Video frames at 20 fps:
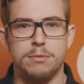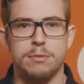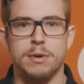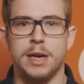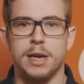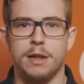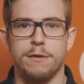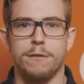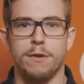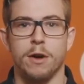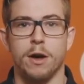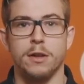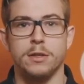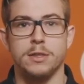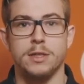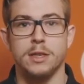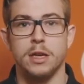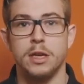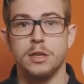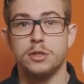really
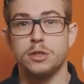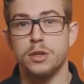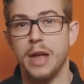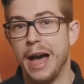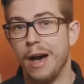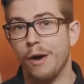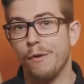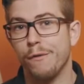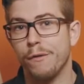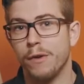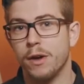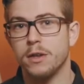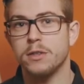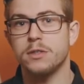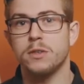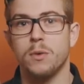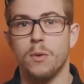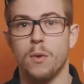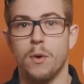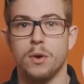fast. How
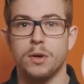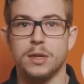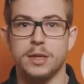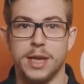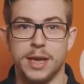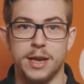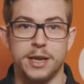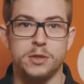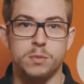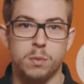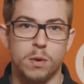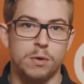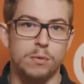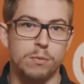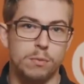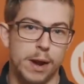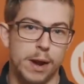fast? Guinness World